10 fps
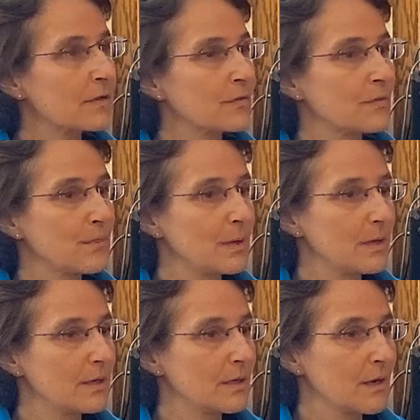for
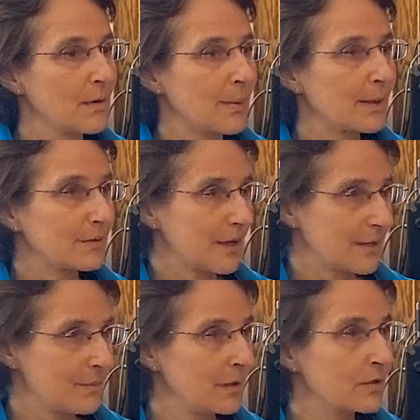me by
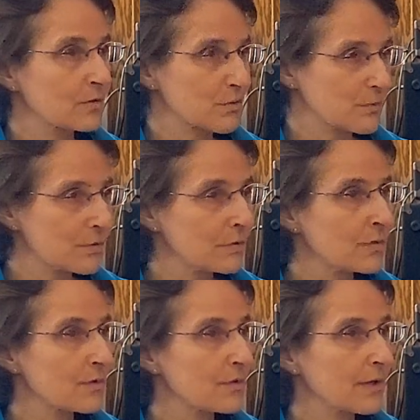telling me the
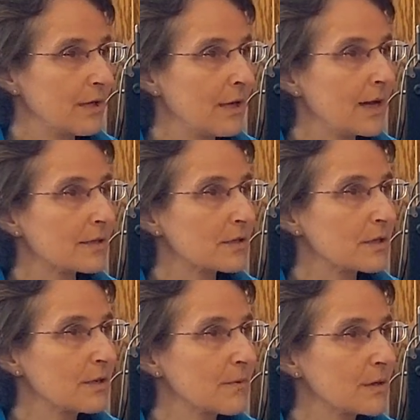truth. He
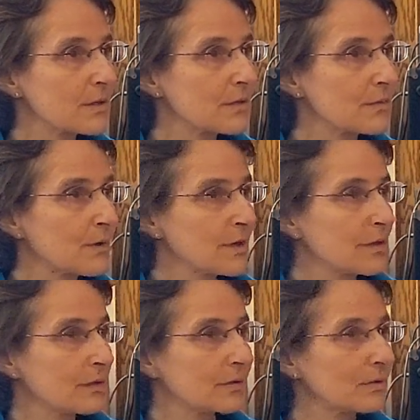actually was the
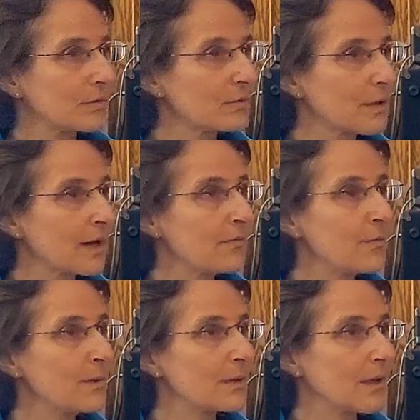one who gave
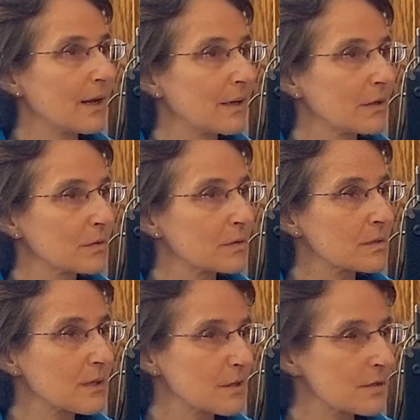me the
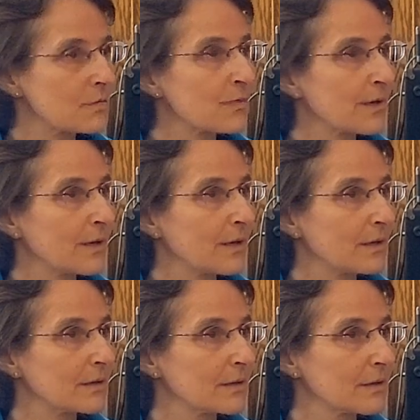diagnosis schizophrenia.
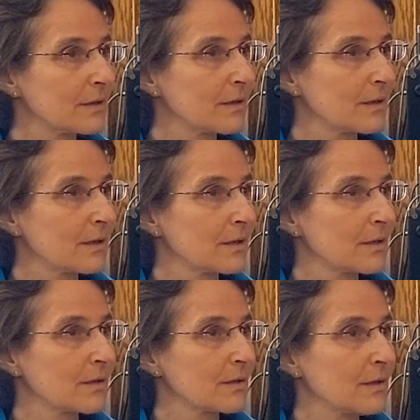Okay.
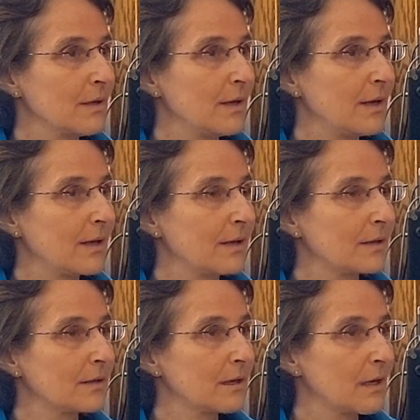
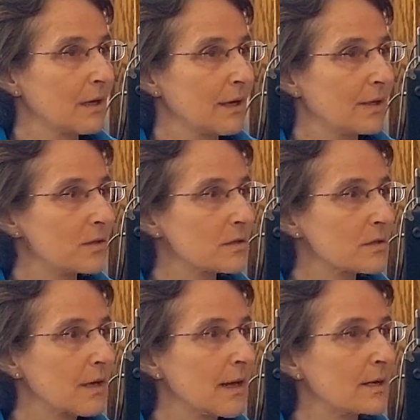And he
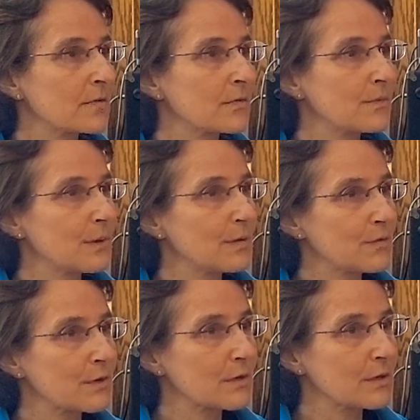just cared for me
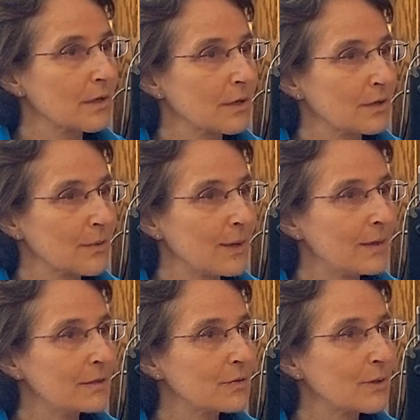for
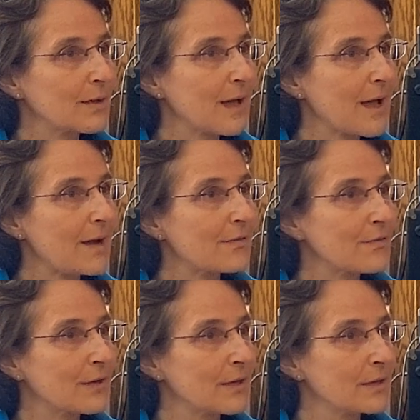22 and a
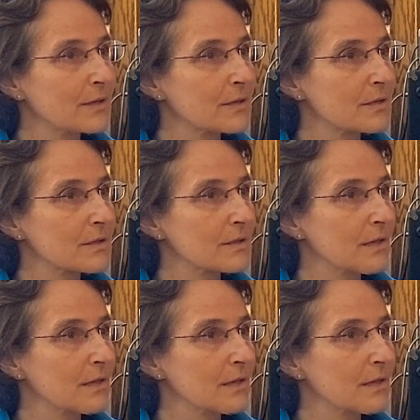half years.